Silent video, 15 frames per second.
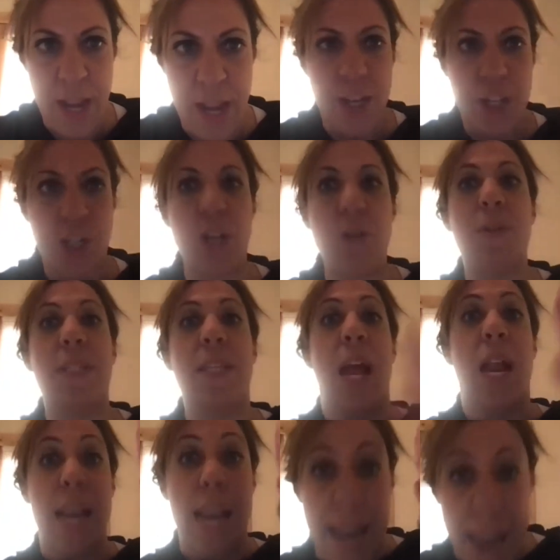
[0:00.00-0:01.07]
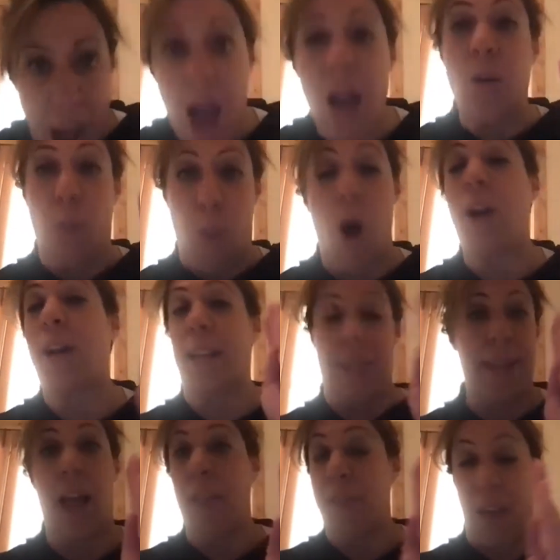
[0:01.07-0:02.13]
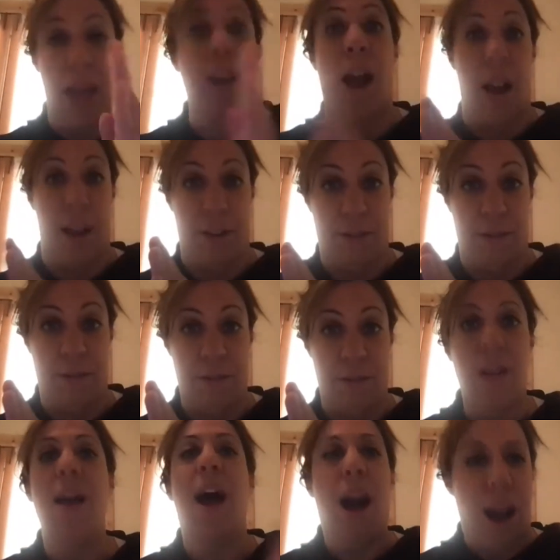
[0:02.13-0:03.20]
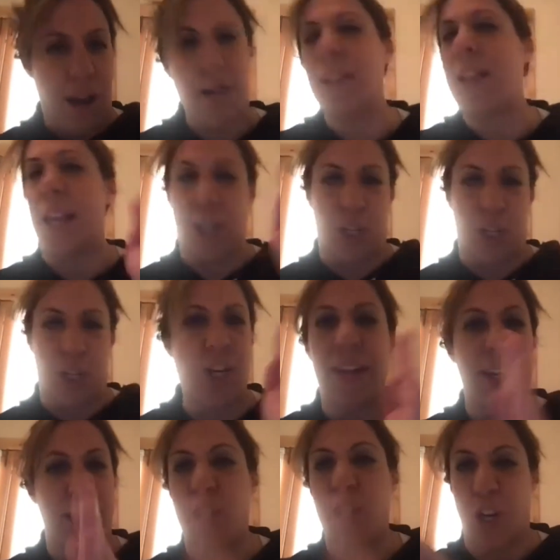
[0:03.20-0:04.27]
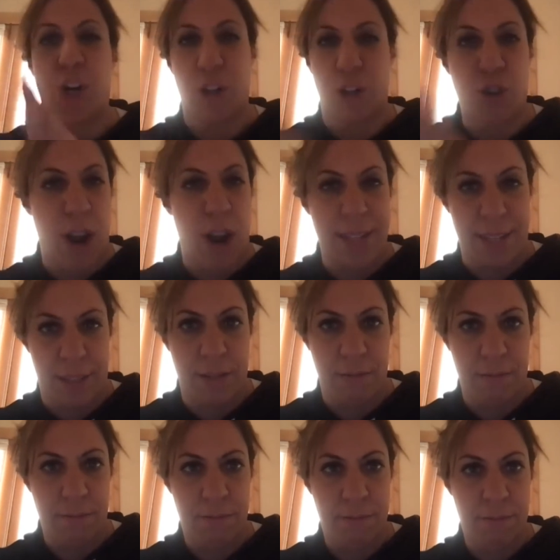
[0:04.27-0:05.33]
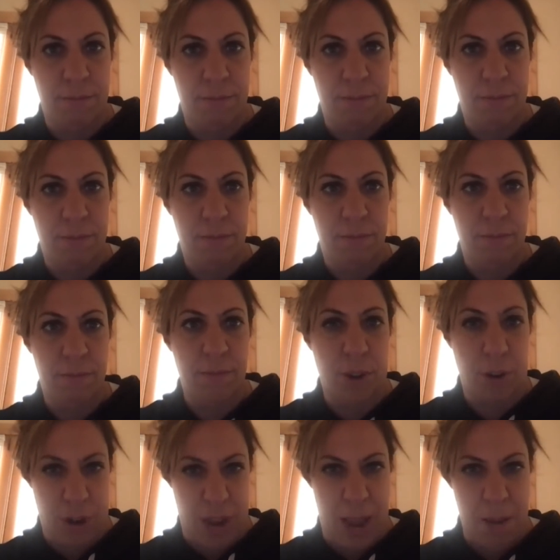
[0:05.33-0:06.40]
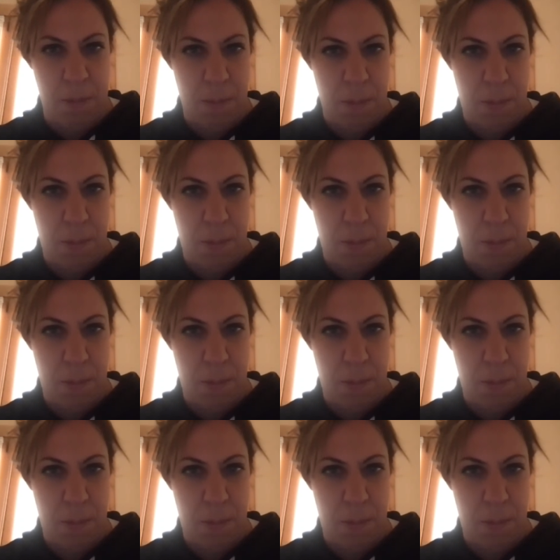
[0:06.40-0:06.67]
She was not walking down that aisle unless she fit into her dress. Okay.